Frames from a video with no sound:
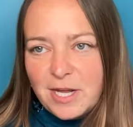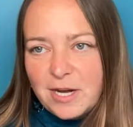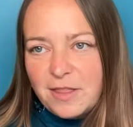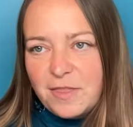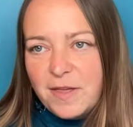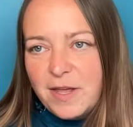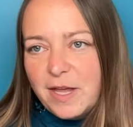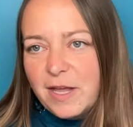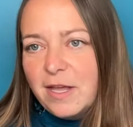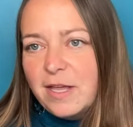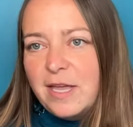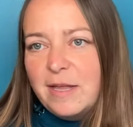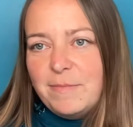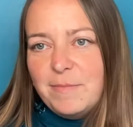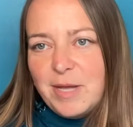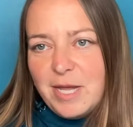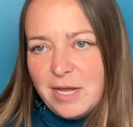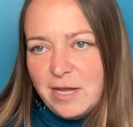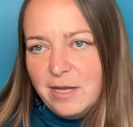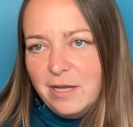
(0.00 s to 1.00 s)
kind of thing can
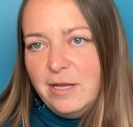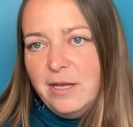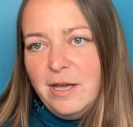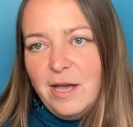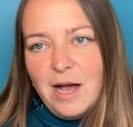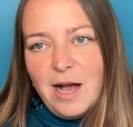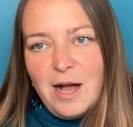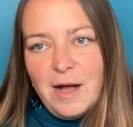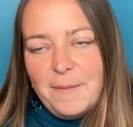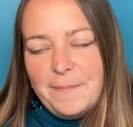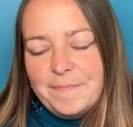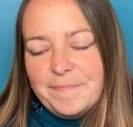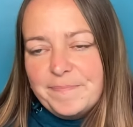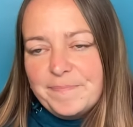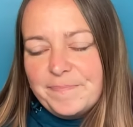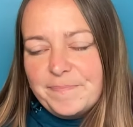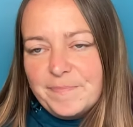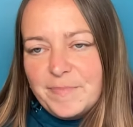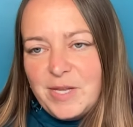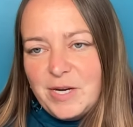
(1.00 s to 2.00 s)
be,
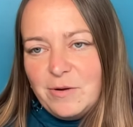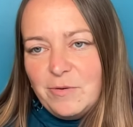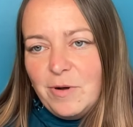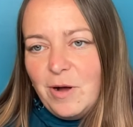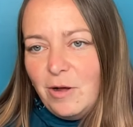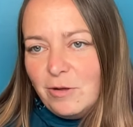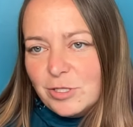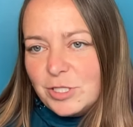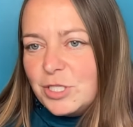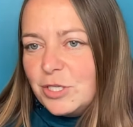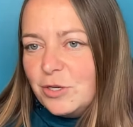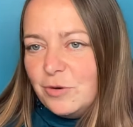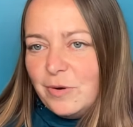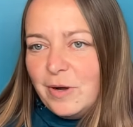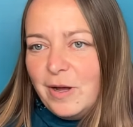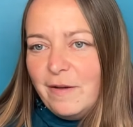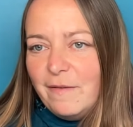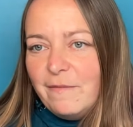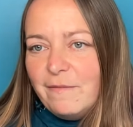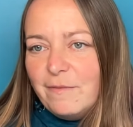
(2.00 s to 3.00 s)
you know, also
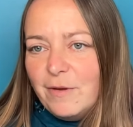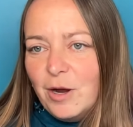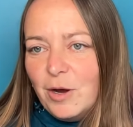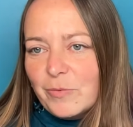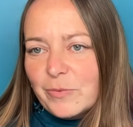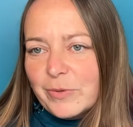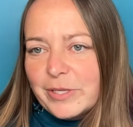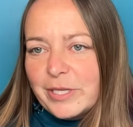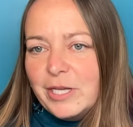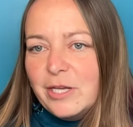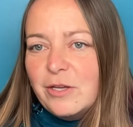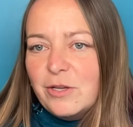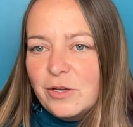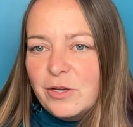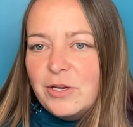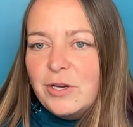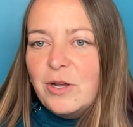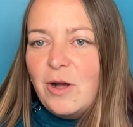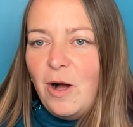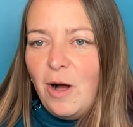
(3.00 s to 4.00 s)
a really
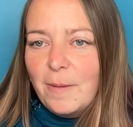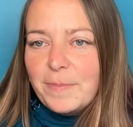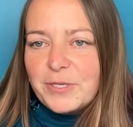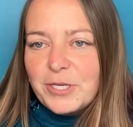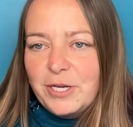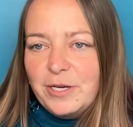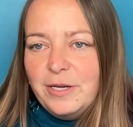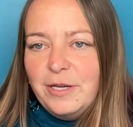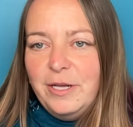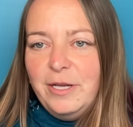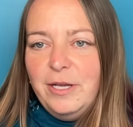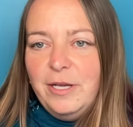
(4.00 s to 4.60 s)
good option.